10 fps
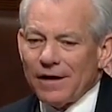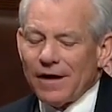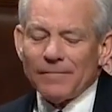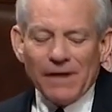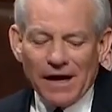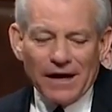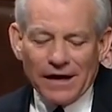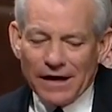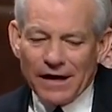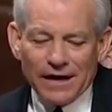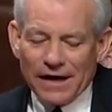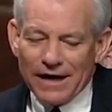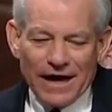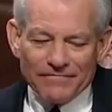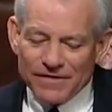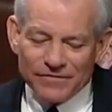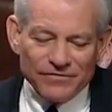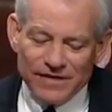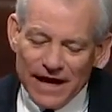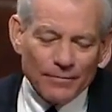uh, I, I, have
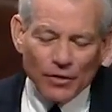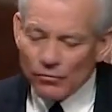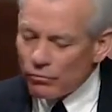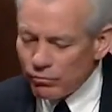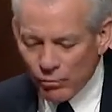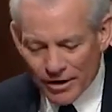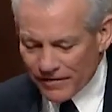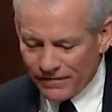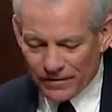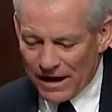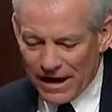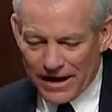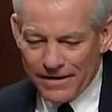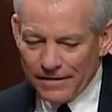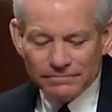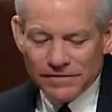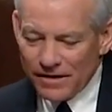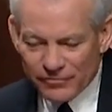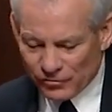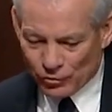this neighbor, wonderful guy,
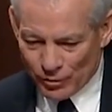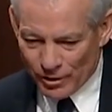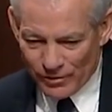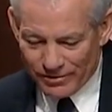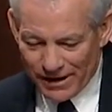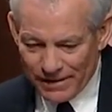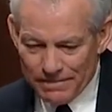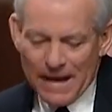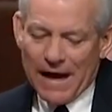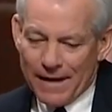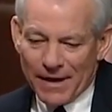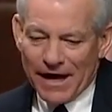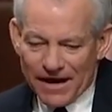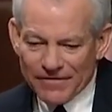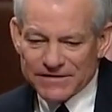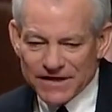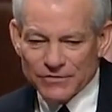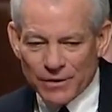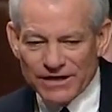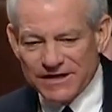loves screwing with me. About every
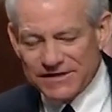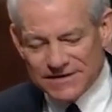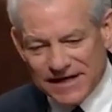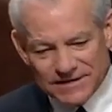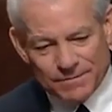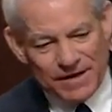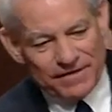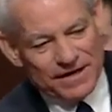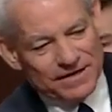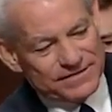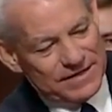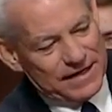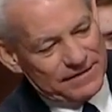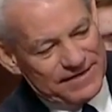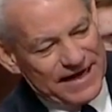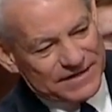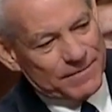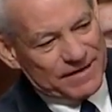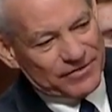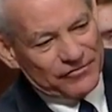six weeks, he sends me this text
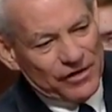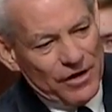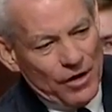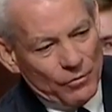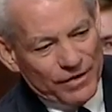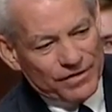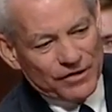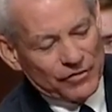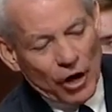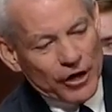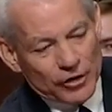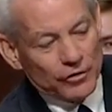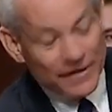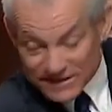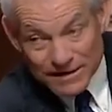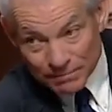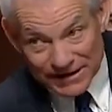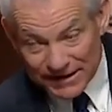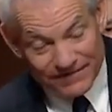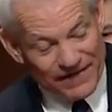message with this article that's
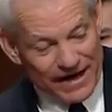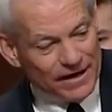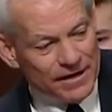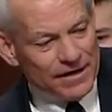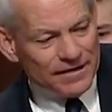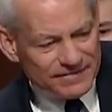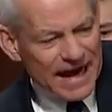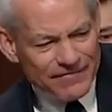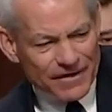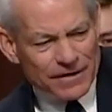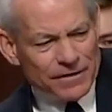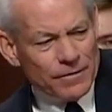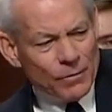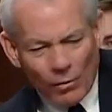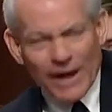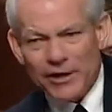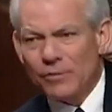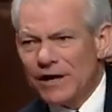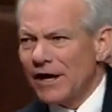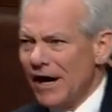completely fake. David, why do
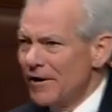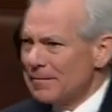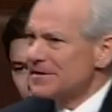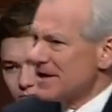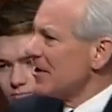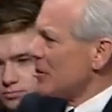you get 100%